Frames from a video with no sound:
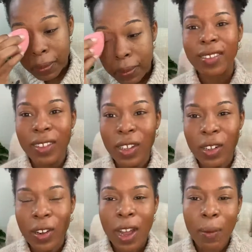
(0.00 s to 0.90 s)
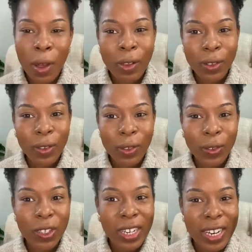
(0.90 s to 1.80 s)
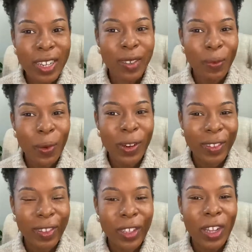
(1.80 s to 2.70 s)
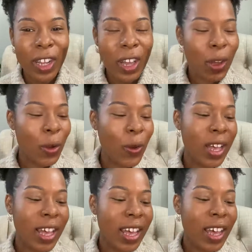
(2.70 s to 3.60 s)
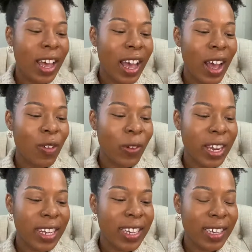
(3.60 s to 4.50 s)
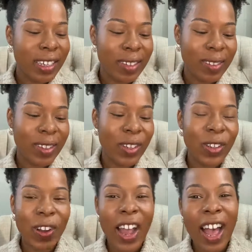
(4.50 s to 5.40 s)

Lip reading: Concealer, I'm also using the NYX Born to Glow Radiant Concealer.